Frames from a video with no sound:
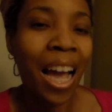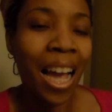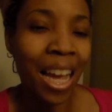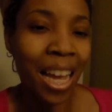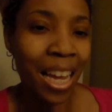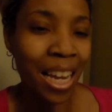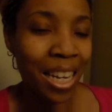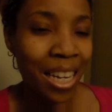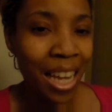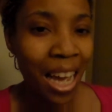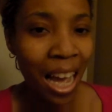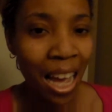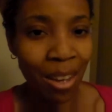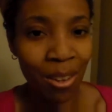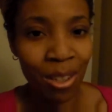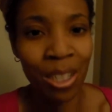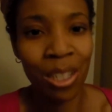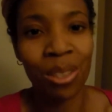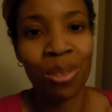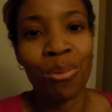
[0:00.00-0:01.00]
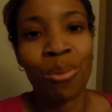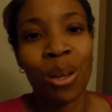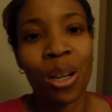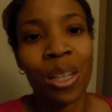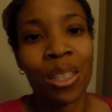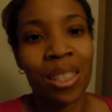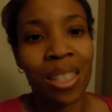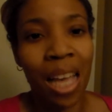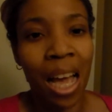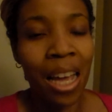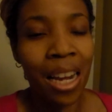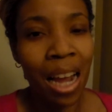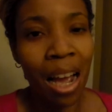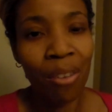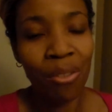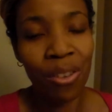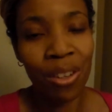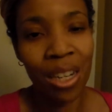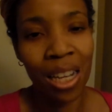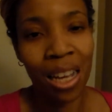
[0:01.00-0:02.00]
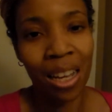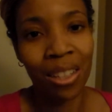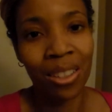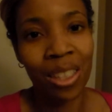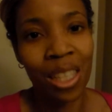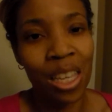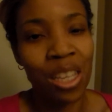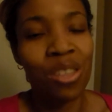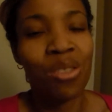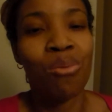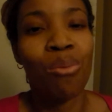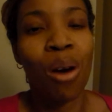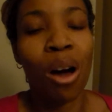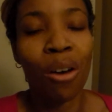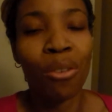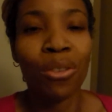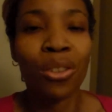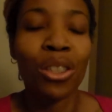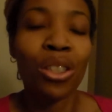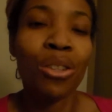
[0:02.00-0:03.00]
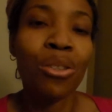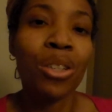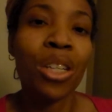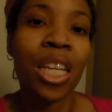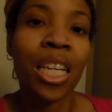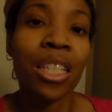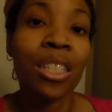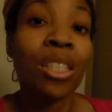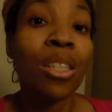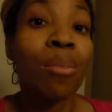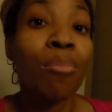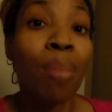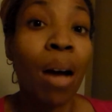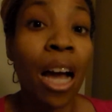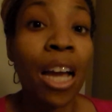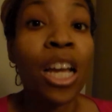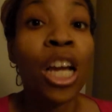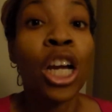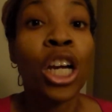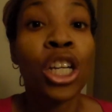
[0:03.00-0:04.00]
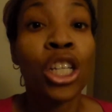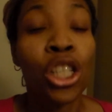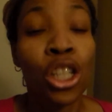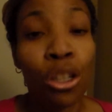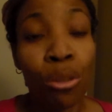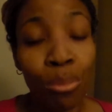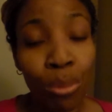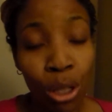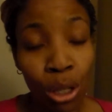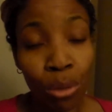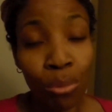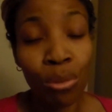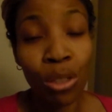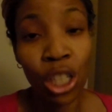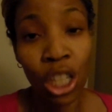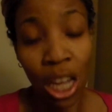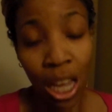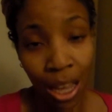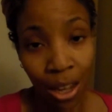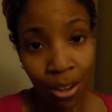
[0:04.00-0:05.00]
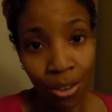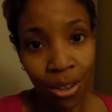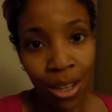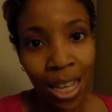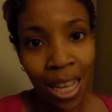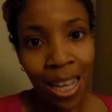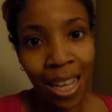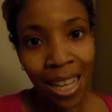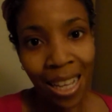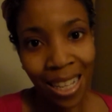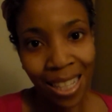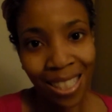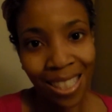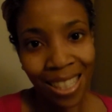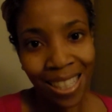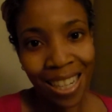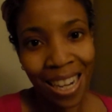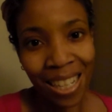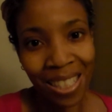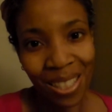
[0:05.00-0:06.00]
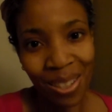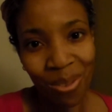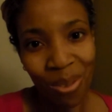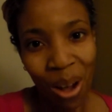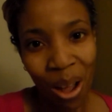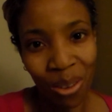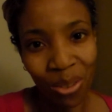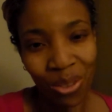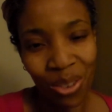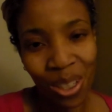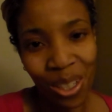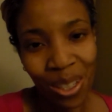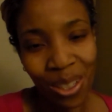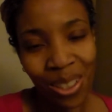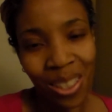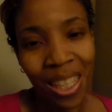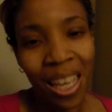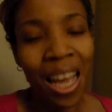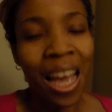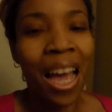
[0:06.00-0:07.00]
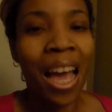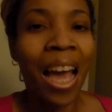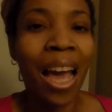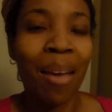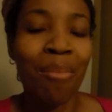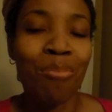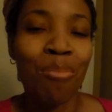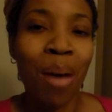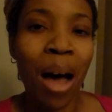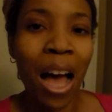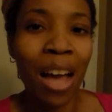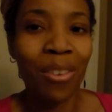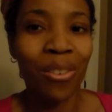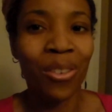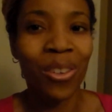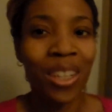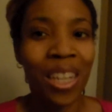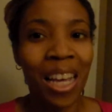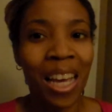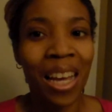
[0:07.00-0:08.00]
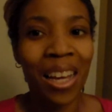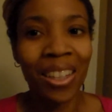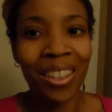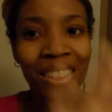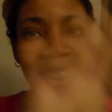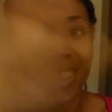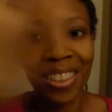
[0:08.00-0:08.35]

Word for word: And I just want to sign out for now. Thank you all for tuning in to my YouTube channel, Easy Does It Raw Foods. And bye for now.